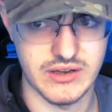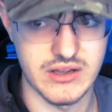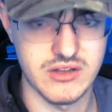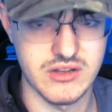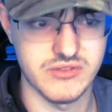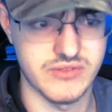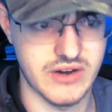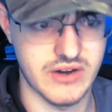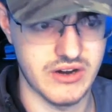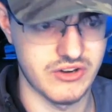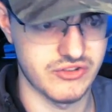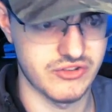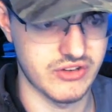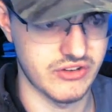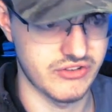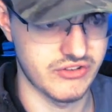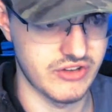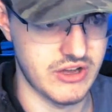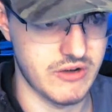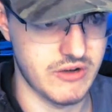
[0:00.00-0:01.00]
It was very interesting,
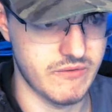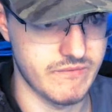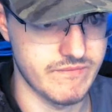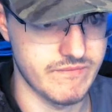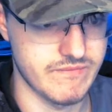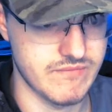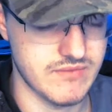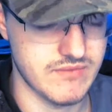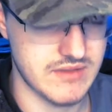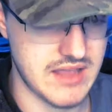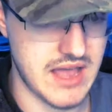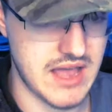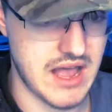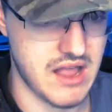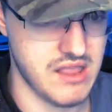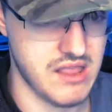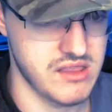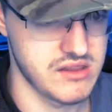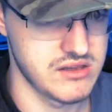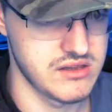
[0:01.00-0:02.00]
so, yeah.
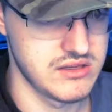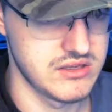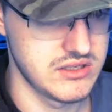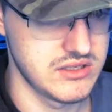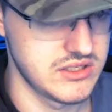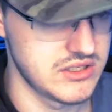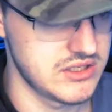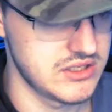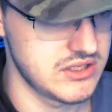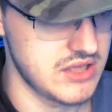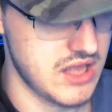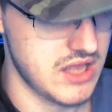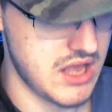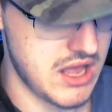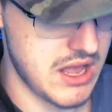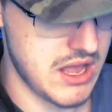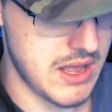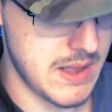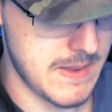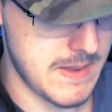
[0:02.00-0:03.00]

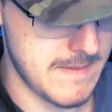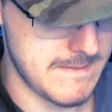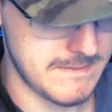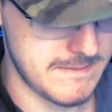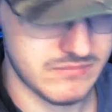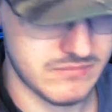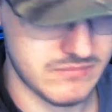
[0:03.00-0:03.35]
Um,